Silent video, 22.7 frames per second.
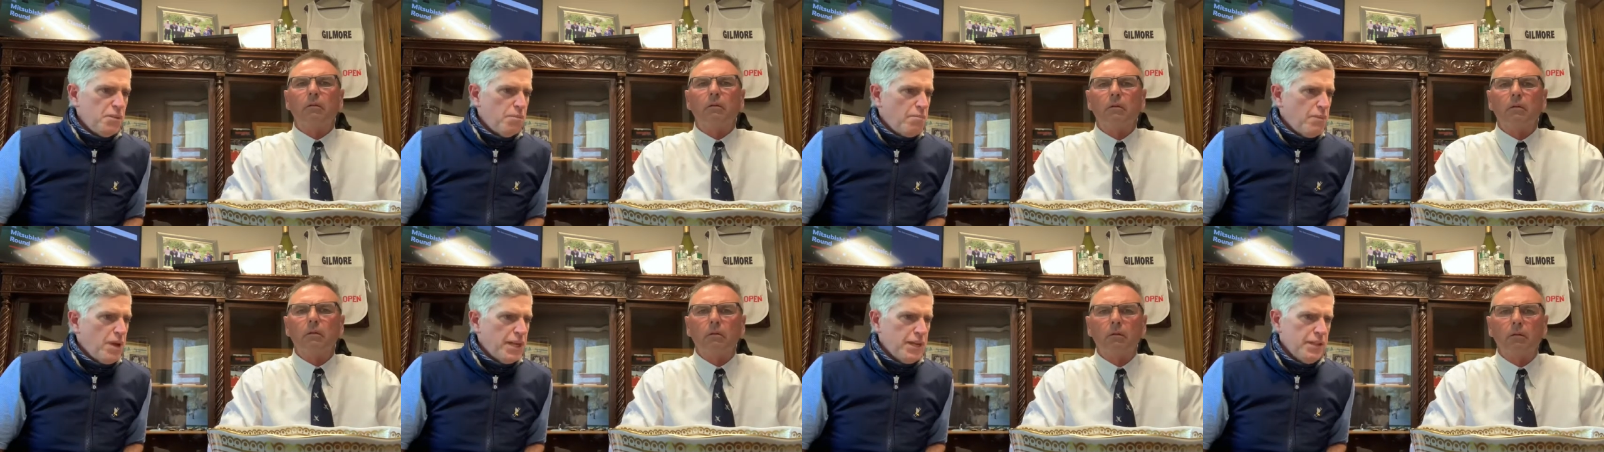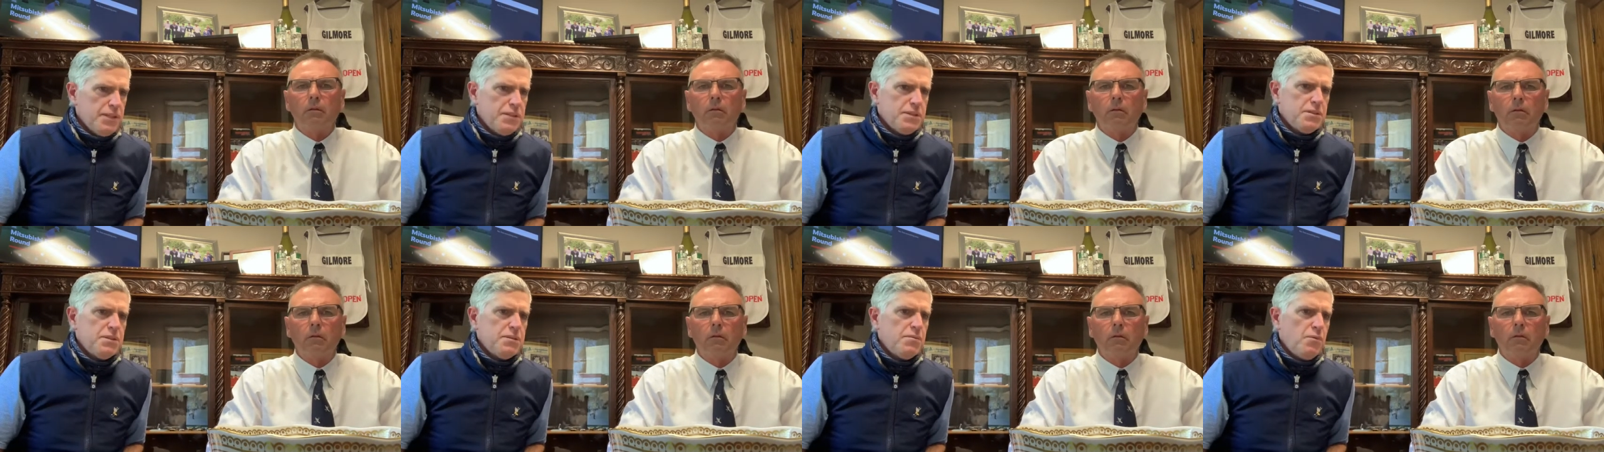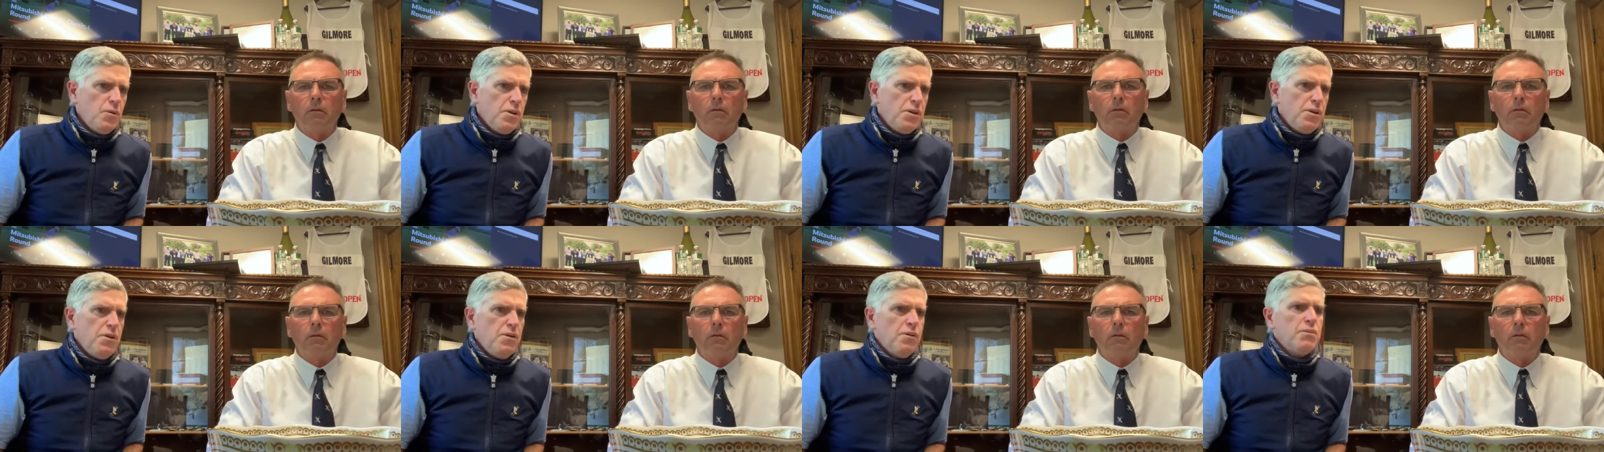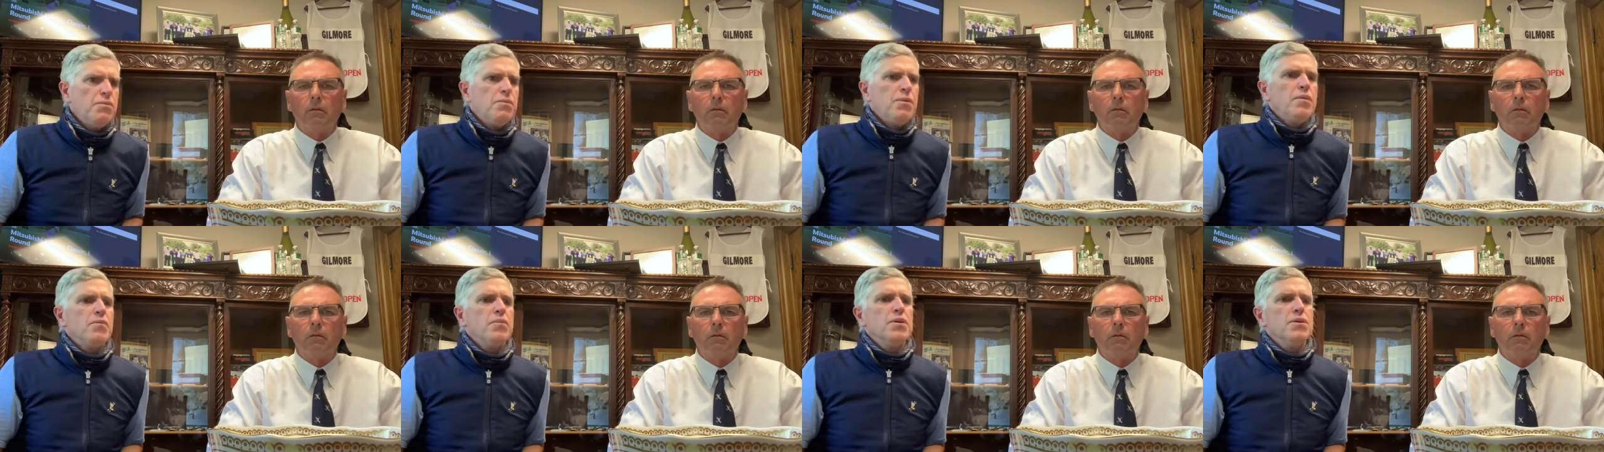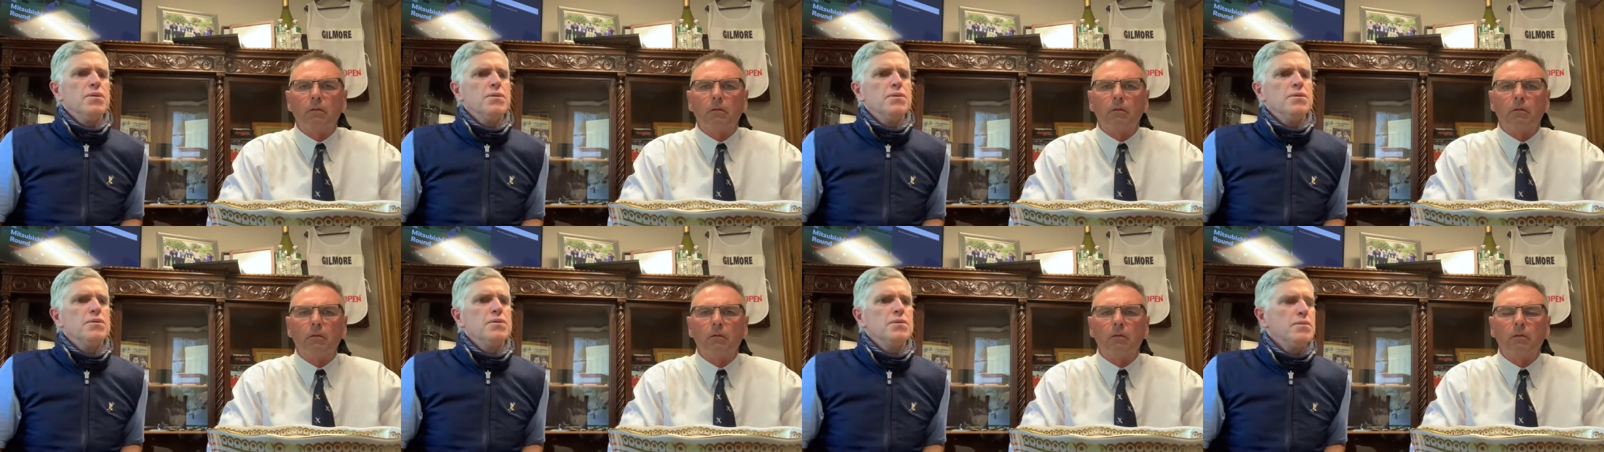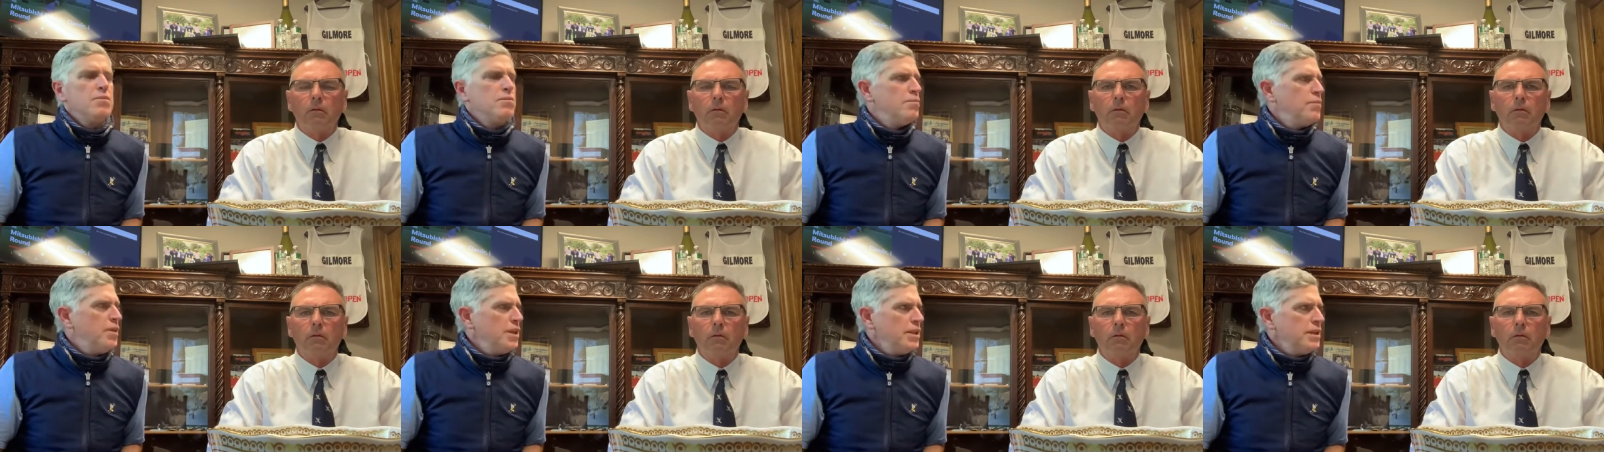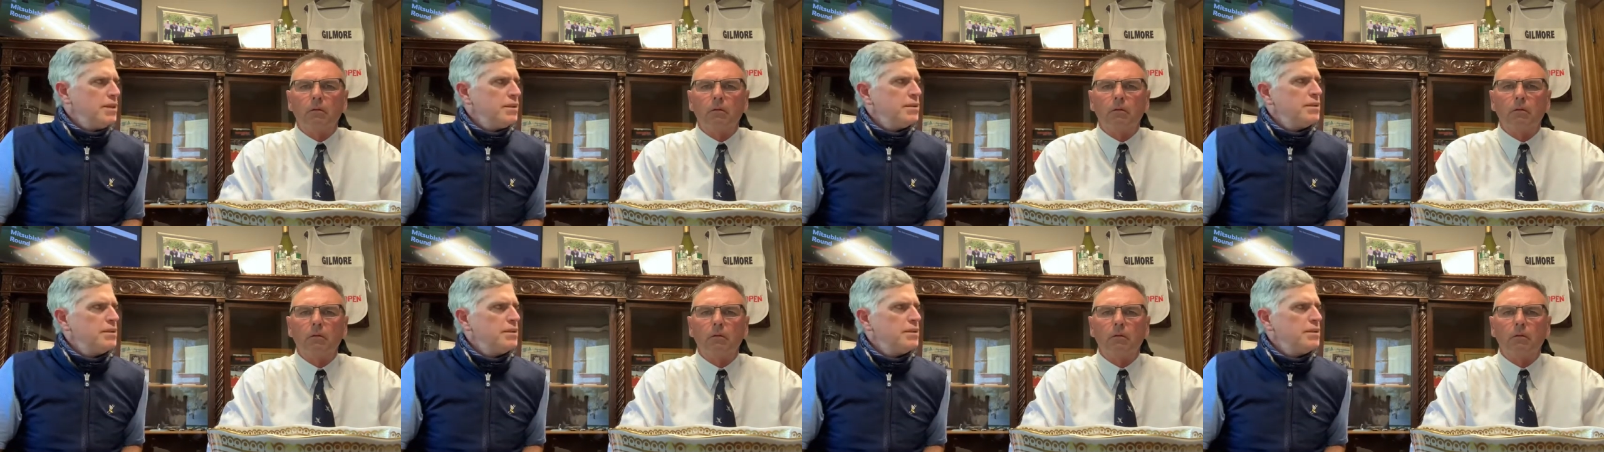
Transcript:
Speaker 1: medalist one year. Remember, Billy?